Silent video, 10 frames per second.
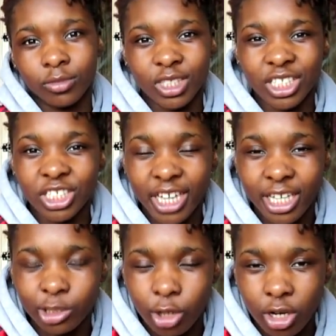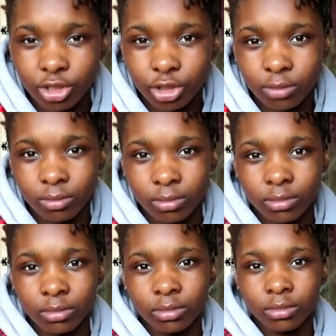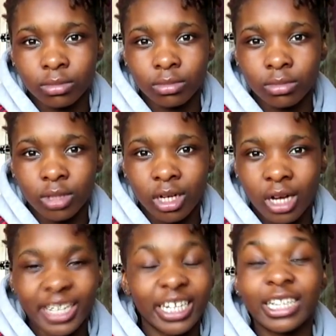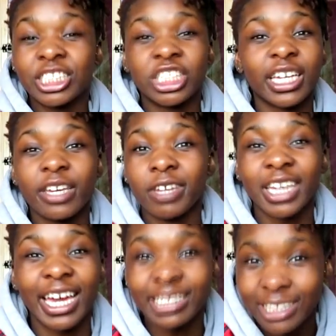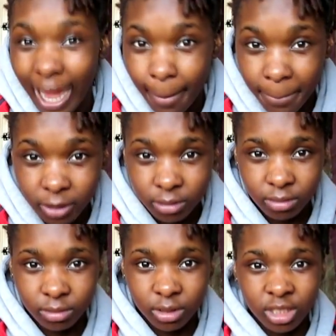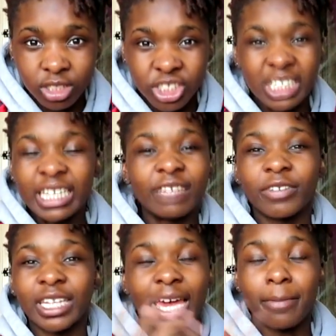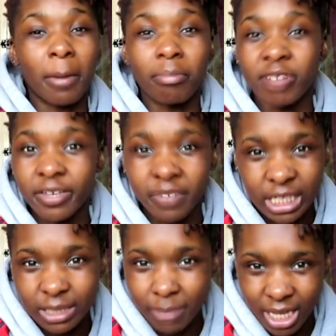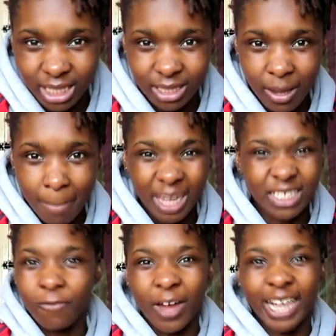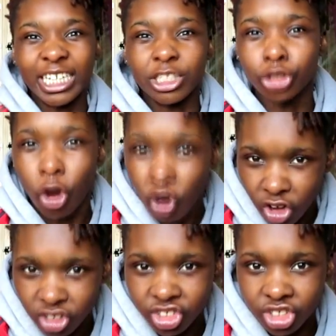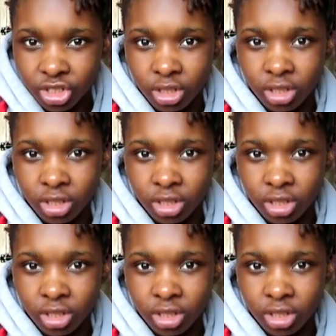Did you get in touch? She didn't even get in tap. She didn't even get in my breathing space. Matter of fact, in touch.